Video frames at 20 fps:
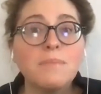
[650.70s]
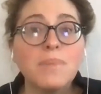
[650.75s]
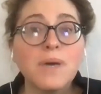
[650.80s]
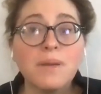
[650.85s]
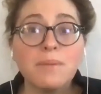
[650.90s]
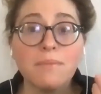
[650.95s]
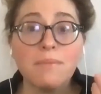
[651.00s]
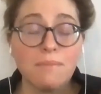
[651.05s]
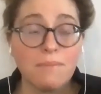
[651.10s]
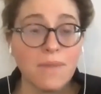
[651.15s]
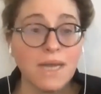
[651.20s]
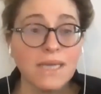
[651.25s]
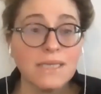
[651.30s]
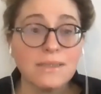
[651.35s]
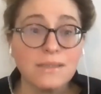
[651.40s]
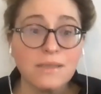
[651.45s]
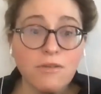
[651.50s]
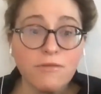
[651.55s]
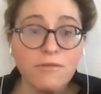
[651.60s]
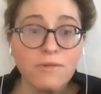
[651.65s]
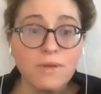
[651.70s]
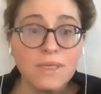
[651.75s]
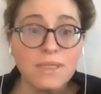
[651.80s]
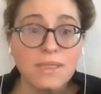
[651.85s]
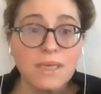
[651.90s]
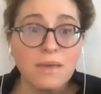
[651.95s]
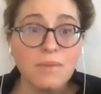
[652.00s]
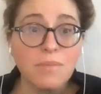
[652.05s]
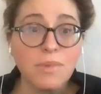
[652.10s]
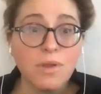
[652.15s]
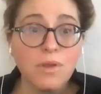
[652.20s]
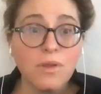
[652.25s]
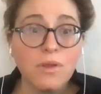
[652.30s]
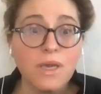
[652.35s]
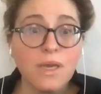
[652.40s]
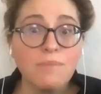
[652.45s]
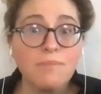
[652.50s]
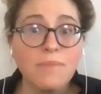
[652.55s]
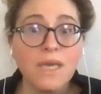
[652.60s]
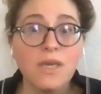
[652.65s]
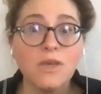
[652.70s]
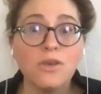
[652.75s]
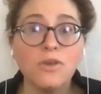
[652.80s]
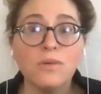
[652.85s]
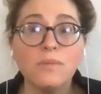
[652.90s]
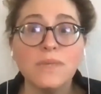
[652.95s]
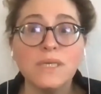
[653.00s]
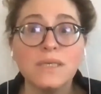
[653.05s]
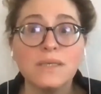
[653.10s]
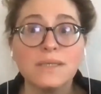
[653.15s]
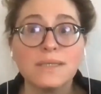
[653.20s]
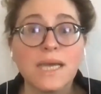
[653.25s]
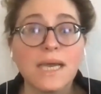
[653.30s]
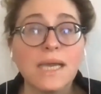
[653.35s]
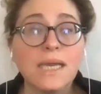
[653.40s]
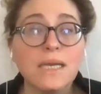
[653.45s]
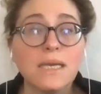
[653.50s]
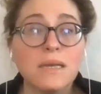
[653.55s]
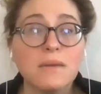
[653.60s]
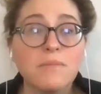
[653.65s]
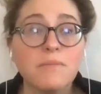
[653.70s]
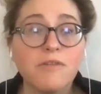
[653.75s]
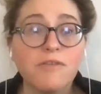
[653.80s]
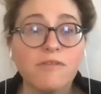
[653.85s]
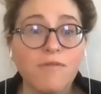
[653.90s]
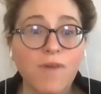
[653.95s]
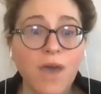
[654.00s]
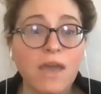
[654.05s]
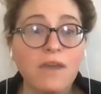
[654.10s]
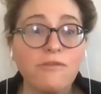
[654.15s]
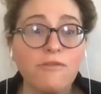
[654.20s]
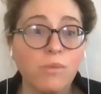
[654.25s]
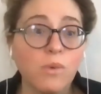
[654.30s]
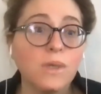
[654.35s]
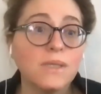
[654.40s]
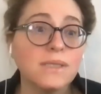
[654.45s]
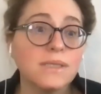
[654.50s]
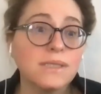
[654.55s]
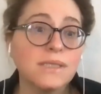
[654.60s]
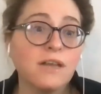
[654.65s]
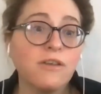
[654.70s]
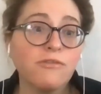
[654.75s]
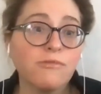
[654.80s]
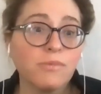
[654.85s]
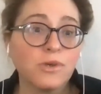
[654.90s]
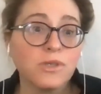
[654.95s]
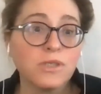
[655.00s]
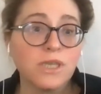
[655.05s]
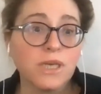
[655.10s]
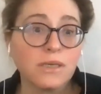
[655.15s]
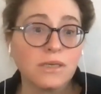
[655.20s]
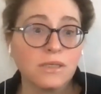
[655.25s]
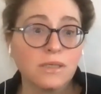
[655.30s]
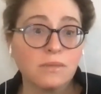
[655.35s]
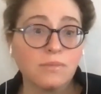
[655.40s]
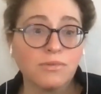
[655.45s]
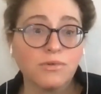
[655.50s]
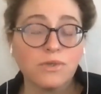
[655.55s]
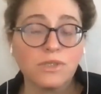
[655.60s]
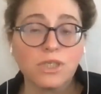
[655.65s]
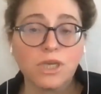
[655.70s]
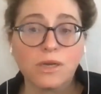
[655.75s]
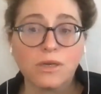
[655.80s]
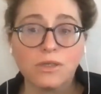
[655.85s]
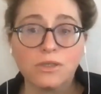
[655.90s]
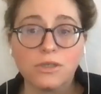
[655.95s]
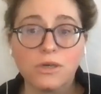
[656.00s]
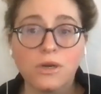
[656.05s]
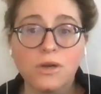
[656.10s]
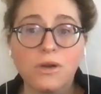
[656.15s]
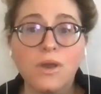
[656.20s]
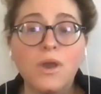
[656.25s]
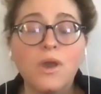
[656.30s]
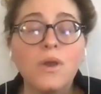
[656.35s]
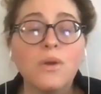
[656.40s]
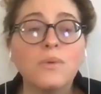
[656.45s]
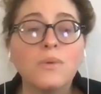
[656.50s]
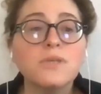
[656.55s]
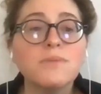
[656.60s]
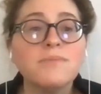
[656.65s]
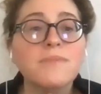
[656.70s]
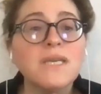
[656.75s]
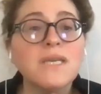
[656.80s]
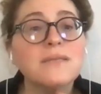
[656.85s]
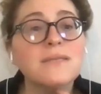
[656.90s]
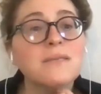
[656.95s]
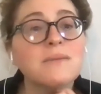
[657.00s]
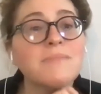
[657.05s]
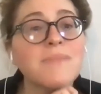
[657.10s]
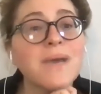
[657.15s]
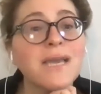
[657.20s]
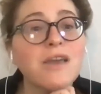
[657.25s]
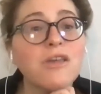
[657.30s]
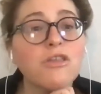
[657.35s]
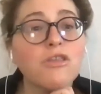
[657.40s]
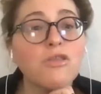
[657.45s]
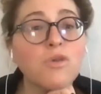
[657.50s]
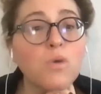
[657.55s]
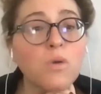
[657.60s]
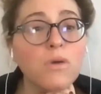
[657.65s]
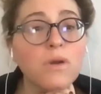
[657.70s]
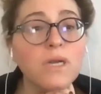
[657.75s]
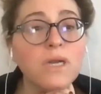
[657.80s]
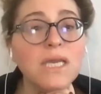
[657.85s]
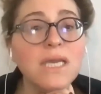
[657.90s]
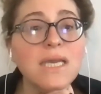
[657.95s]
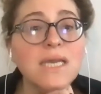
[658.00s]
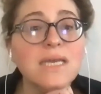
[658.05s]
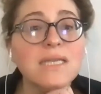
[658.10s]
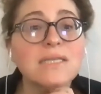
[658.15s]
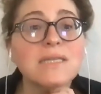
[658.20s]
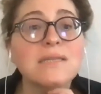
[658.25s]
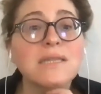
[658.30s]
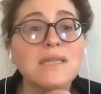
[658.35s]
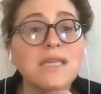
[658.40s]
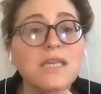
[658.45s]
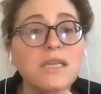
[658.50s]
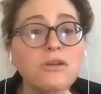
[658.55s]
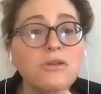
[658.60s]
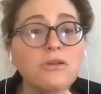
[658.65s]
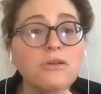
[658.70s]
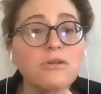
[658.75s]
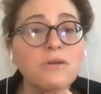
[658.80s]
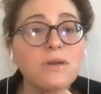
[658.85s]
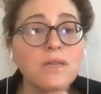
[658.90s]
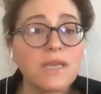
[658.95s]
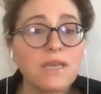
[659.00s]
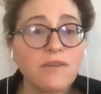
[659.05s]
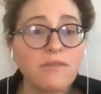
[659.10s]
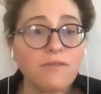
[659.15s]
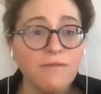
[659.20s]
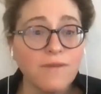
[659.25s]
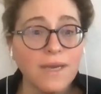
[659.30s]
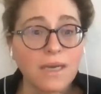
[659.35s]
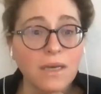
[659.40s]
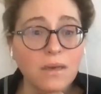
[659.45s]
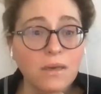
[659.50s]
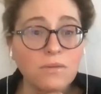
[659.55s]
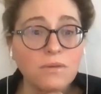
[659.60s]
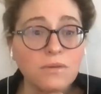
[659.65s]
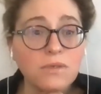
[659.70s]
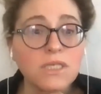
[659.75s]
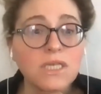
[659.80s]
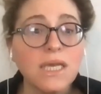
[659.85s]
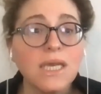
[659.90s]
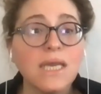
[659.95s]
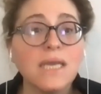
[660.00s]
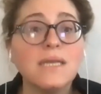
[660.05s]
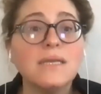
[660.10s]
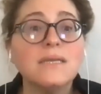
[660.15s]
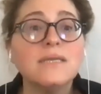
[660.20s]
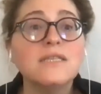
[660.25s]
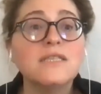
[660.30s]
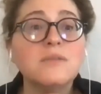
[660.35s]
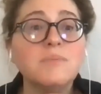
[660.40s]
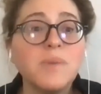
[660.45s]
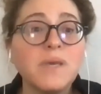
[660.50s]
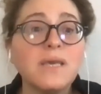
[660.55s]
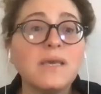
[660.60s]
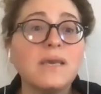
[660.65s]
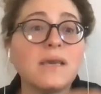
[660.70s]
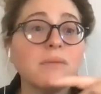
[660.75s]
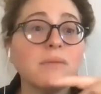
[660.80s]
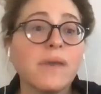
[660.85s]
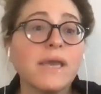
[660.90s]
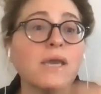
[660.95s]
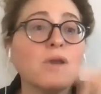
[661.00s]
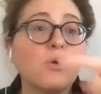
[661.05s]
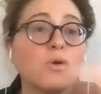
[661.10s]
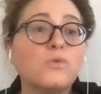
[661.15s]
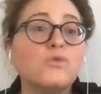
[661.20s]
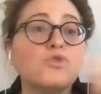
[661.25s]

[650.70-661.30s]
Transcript: But myself, for example, in my human design, I'm a 5-1 self projected projector, which means that my authority is literally found in speaking my own